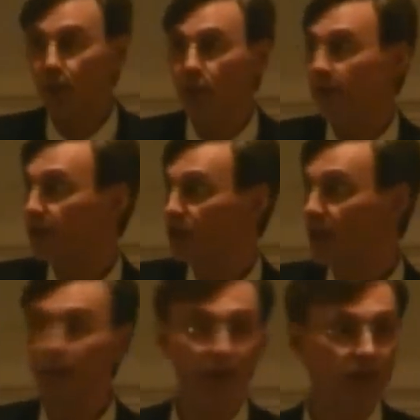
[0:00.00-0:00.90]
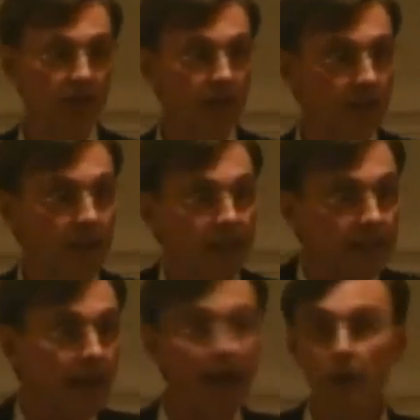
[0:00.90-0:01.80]
is proof of telepathy, right?
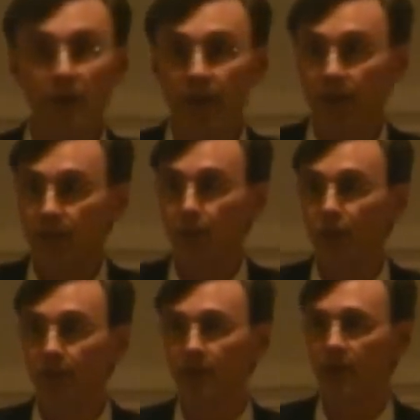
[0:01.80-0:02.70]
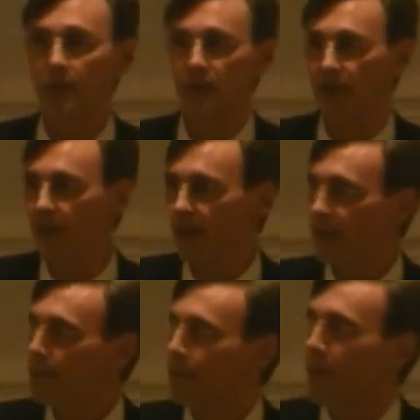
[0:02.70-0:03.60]
It's got to be. It's proof of telepathy.
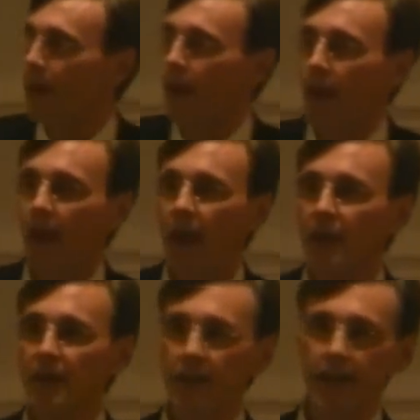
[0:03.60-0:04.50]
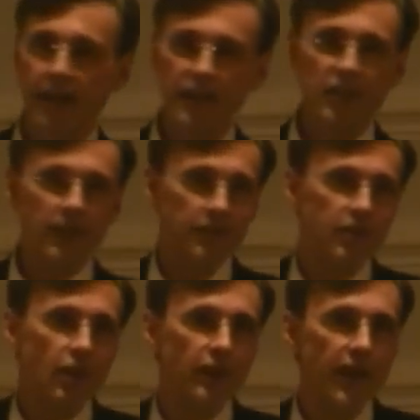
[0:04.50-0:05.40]
And he said,
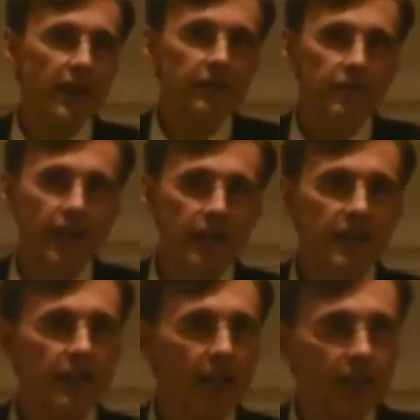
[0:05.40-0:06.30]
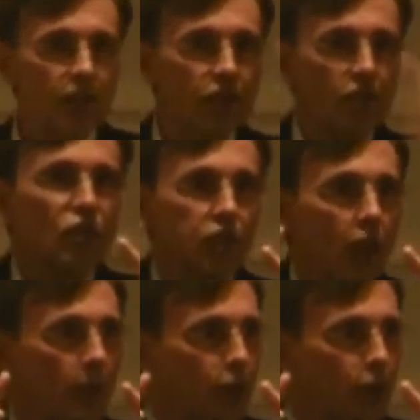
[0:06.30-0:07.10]
so they did like this slow